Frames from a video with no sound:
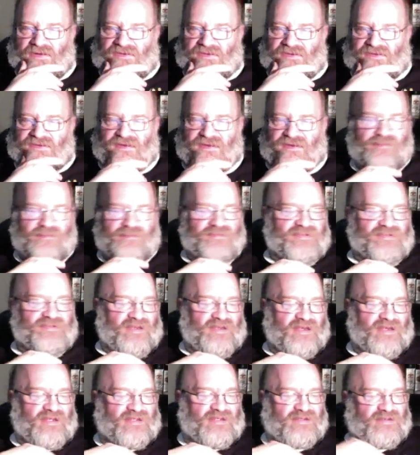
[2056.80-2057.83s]
seems
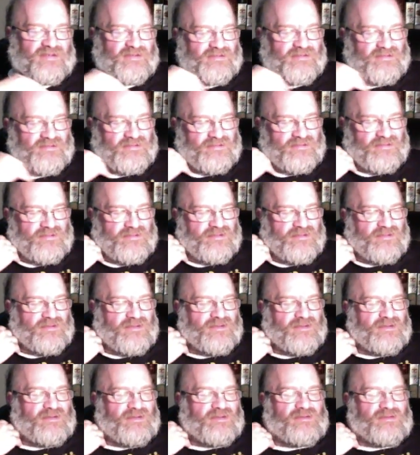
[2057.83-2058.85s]
like
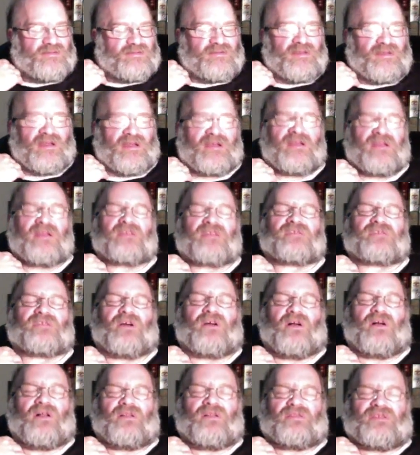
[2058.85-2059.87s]
that has all